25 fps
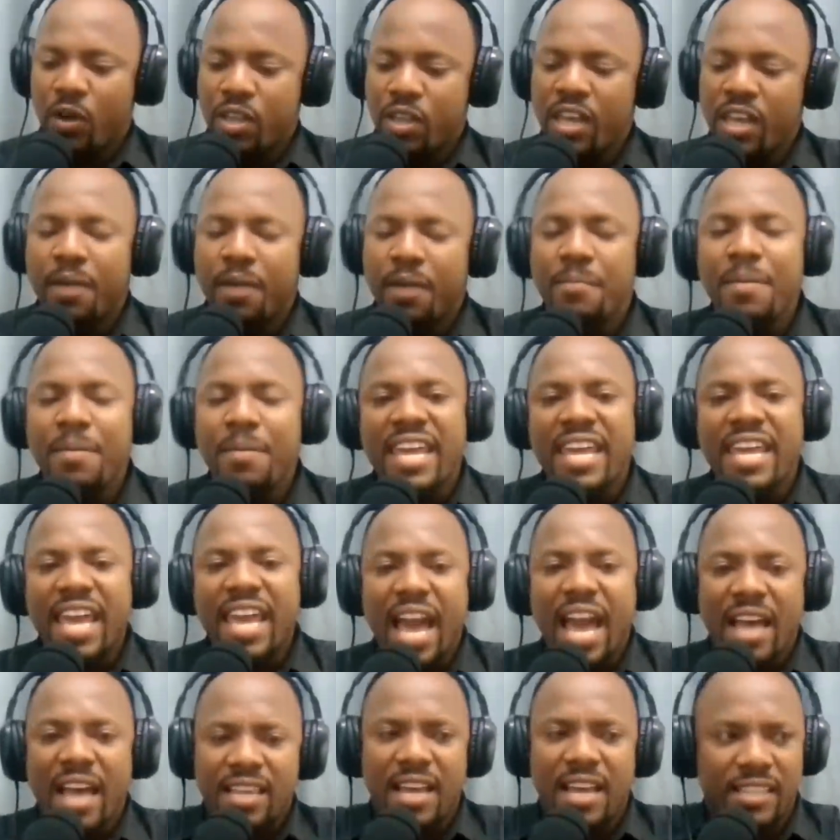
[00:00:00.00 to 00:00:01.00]
ya asante?
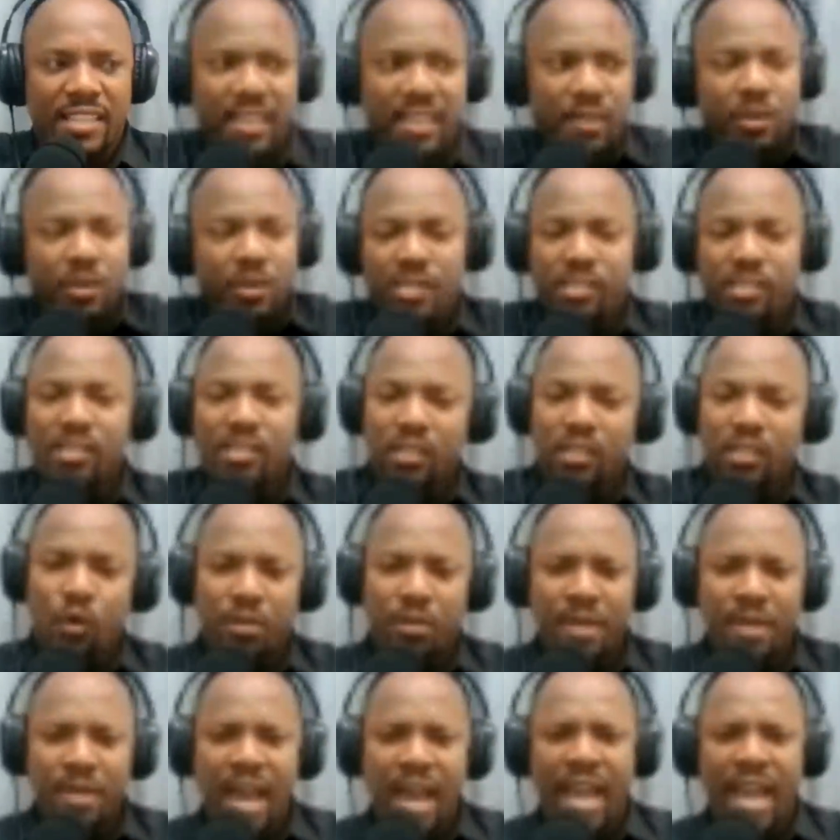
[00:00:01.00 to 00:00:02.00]
What's the story behind